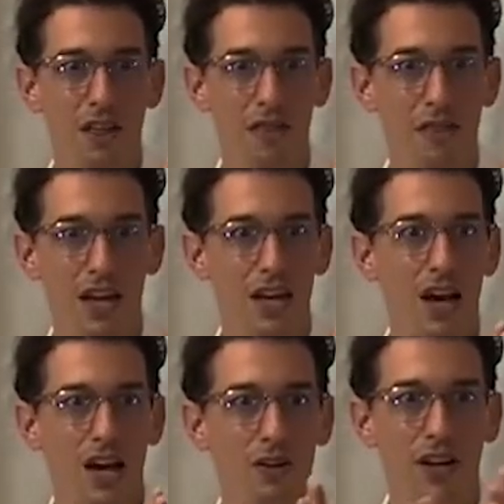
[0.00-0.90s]
then
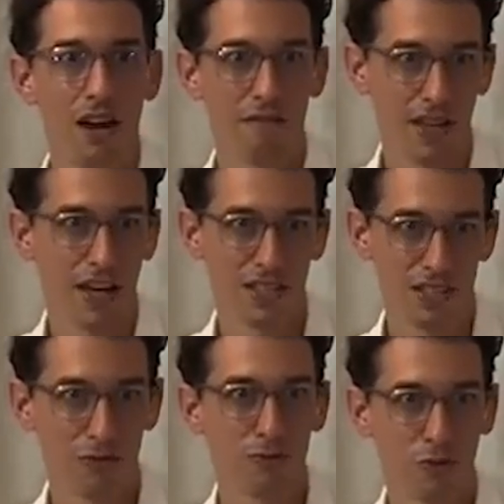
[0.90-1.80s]
I don't have that
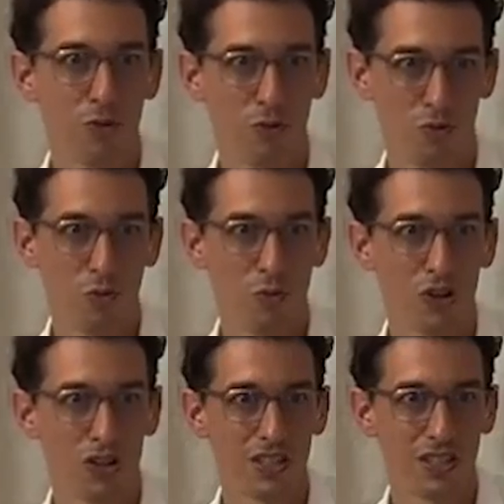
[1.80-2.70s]
full
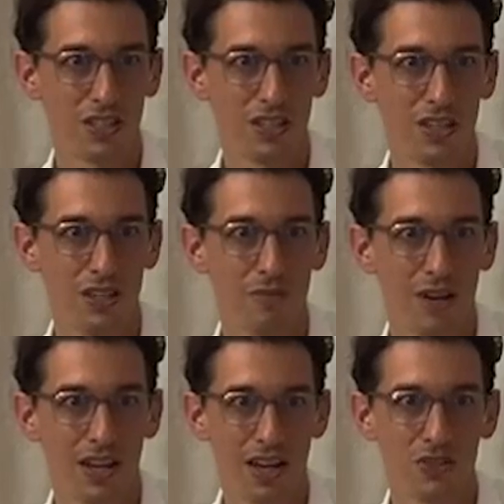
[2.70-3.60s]
word in
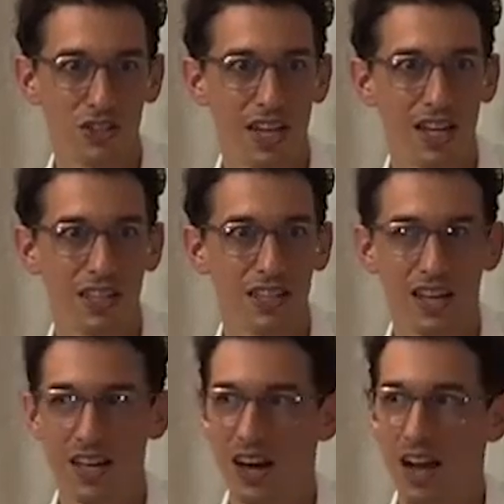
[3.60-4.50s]
my understanding.
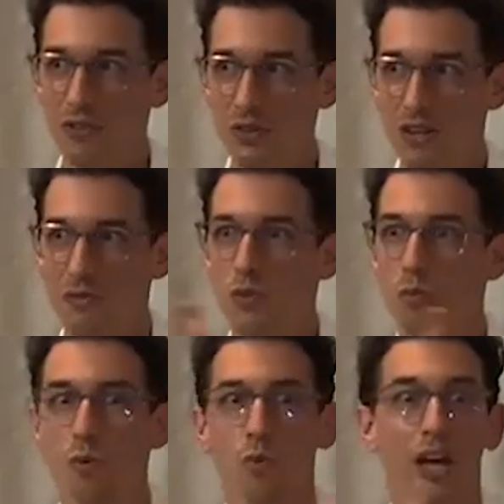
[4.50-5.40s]
I have to give you
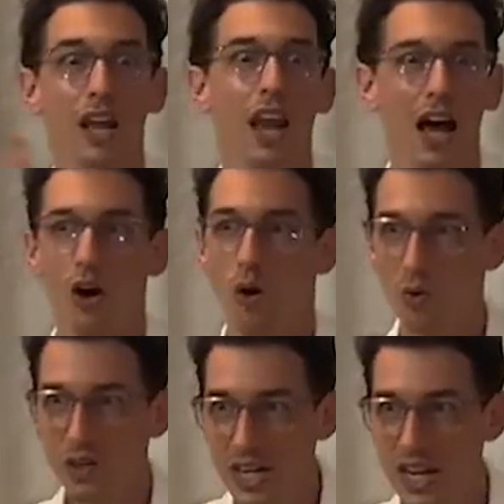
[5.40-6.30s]
puela.
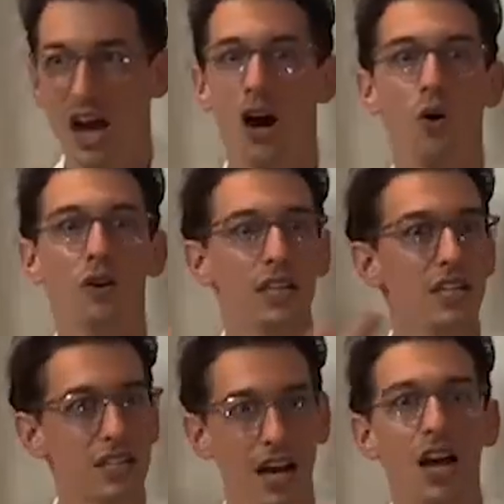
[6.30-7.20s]
Only now the
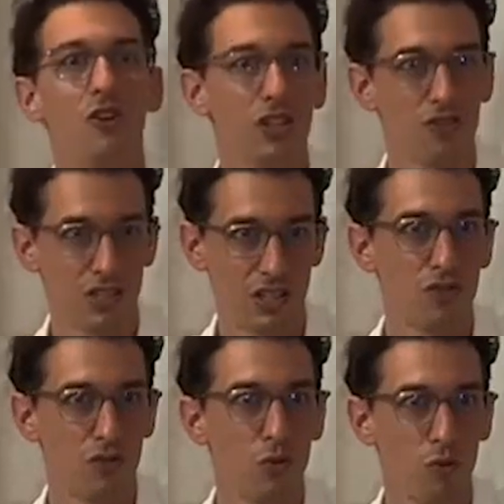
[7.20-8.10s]
entire ignorance
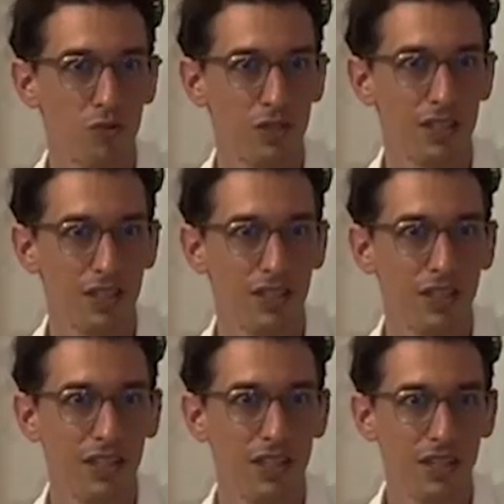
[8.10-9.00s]
is removed.
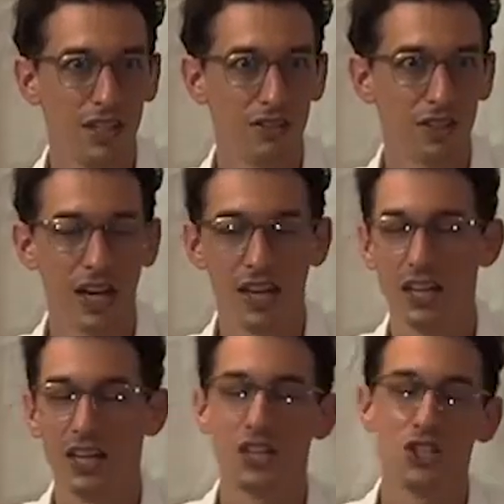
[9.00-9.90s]
Okay?
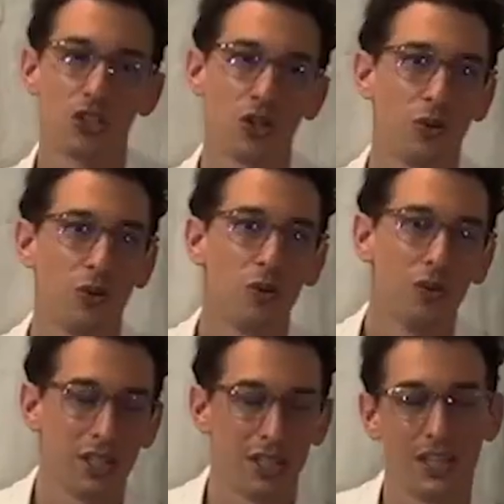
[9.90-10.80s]

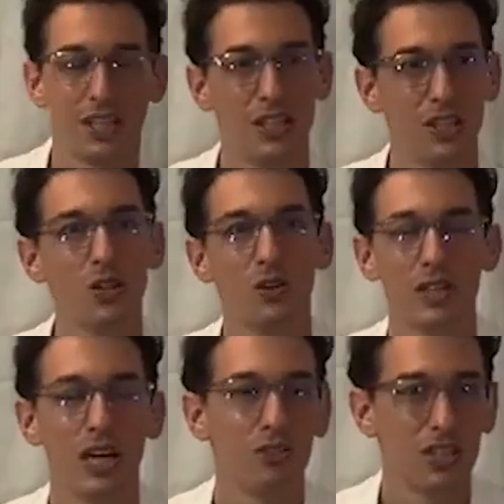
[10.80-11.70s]
So,
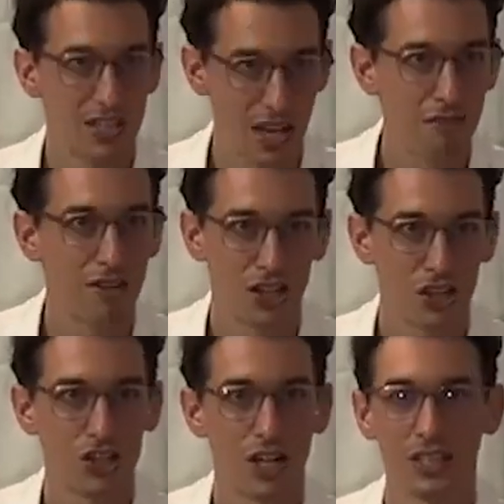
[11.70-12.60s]
now this avarana
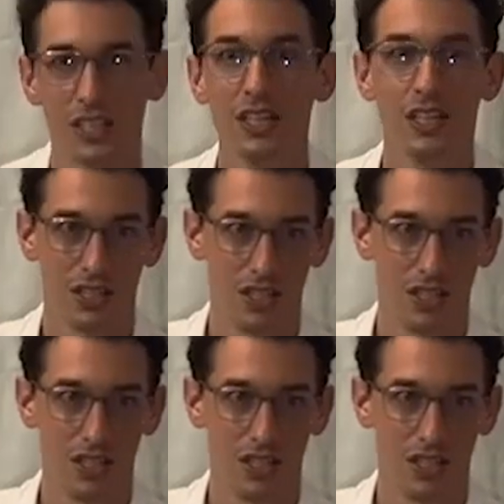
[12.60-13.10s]
shakti